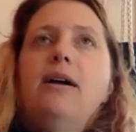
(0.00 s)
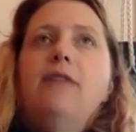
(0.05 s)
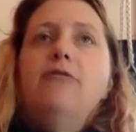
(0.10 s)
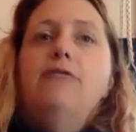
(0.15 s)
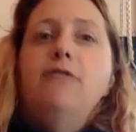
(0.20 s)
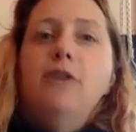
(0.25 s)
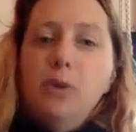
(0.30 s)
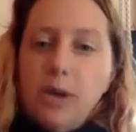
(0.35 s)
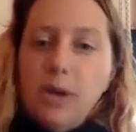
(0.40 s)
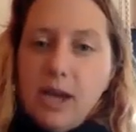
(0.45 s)

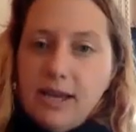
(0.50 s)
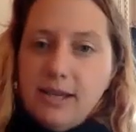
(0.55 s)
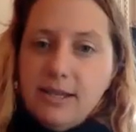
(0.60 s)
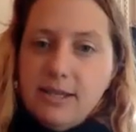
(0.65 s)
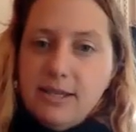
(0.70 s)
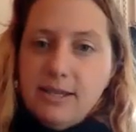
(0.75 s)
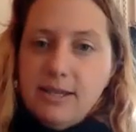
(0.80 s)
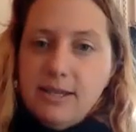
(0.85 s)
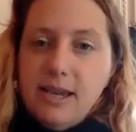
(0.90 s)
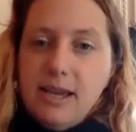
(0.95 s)

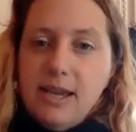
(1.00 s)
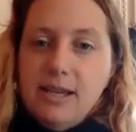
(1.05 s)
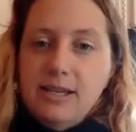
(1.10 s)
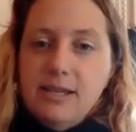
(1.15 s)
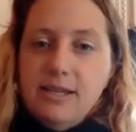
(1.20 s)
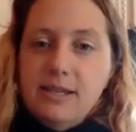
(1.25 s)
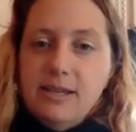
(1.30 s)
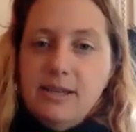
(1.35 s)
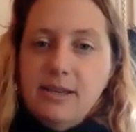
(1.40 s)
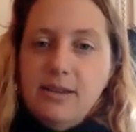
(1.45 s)
focus,
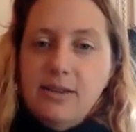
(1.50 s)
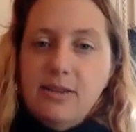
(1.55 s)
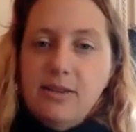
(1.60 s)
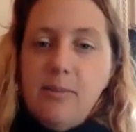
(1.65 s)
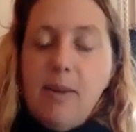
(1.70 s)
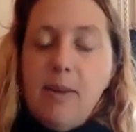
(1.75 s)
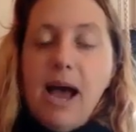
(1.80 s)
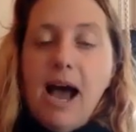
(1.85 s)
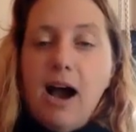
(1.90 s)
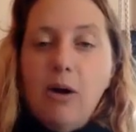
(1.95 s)
is the
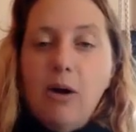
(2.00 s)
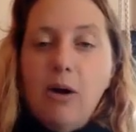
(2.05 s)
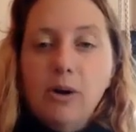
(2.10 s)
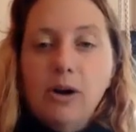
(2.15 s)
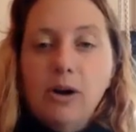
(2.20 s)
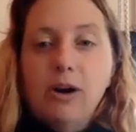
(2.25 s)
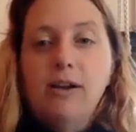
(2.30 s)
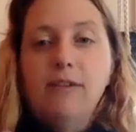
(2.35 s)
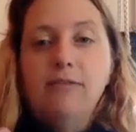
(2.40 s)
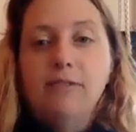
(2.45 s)

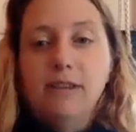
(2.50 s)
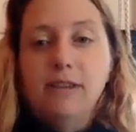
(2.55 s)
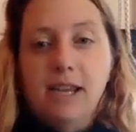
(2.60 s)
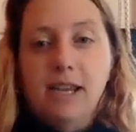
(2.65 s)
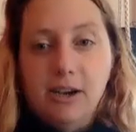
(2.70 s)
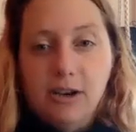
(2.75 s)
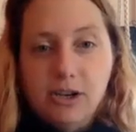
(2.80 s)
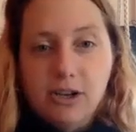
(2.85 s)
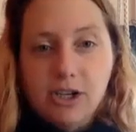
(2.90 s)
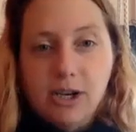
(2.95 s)
power of
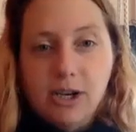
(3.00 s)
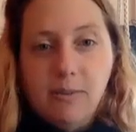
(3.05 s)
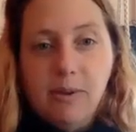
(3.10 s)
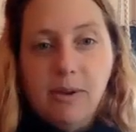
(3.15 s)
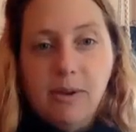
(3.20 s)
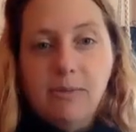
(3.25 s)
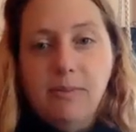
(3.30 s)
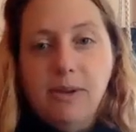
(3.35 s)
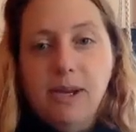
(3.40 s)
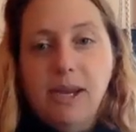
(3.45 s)
leadership
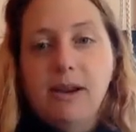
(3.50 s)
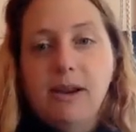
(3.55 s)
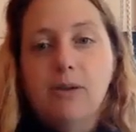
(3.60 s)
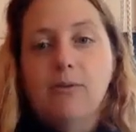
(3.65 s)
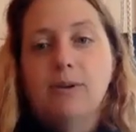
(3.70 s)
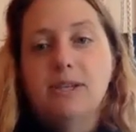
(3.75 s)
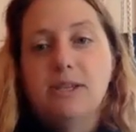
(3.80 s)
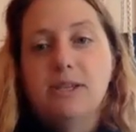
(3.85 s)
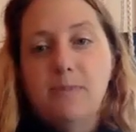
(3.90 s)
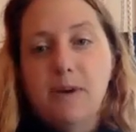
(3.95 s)
and being a
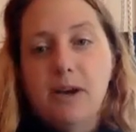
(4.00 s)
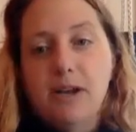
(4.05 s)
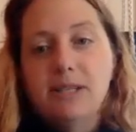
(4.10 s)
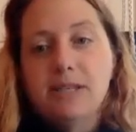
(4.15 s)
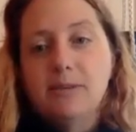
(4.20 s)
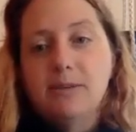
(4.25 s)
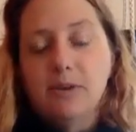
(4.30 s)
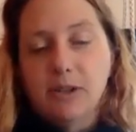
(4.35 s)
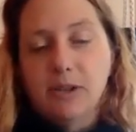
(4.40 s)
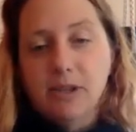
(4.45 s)

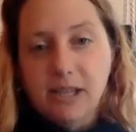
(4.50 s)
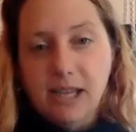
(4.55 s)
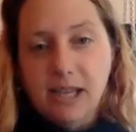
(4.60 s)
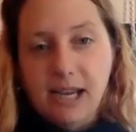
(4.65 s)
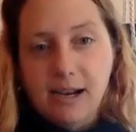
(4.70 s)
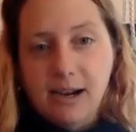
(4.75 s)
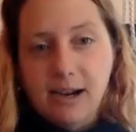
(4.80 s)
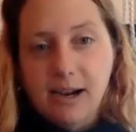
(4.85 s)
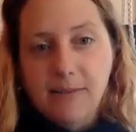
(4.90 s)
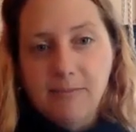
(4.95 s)
responsible
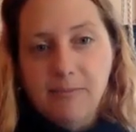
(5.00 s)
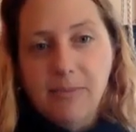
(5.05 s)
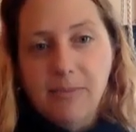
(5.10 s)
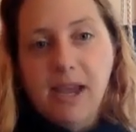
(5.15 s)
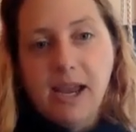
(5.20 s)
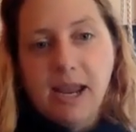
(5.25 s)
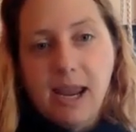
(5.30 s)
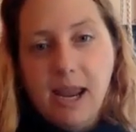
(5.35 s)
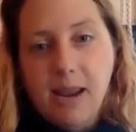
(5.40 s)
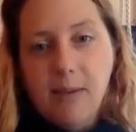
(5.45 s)
leader.
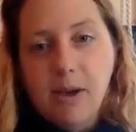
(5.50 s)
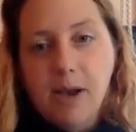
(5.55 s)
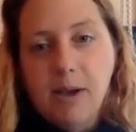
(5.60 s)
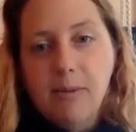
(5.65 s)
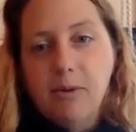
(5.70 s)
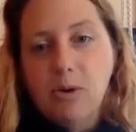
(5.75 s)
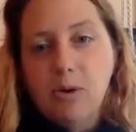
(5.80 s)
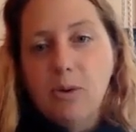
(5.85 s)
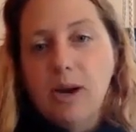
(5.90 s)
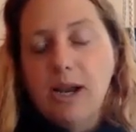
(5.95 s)
That came
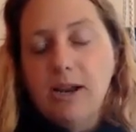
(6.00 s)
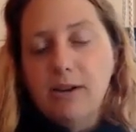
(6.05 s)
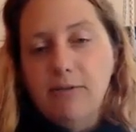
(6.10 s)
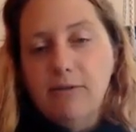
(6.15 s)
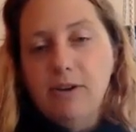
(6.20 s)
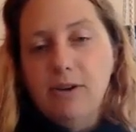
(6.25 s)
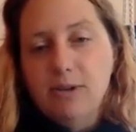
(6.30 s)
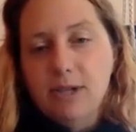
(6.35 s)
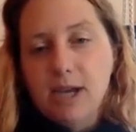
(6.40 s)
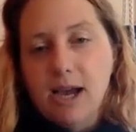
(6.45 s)
up quite a
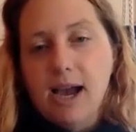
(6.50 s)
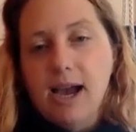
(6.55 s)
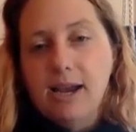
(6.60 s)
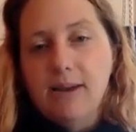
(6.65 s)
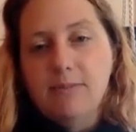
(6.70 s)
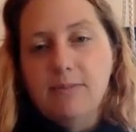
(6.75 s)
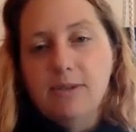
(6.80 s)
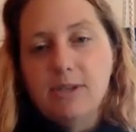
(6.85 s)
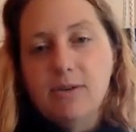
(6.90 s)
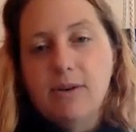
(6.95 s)
few
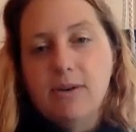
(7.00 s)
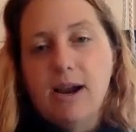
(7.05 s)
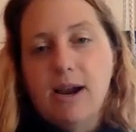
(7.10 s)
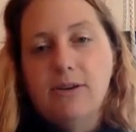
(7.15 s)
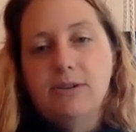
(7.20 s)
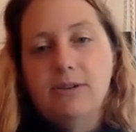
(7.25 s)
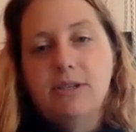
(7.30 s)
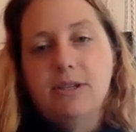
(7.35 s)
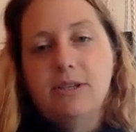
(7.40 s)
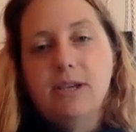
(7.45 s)
times
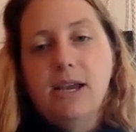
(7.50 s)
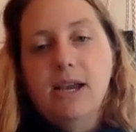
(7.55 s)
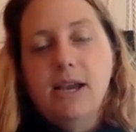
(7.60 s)
around,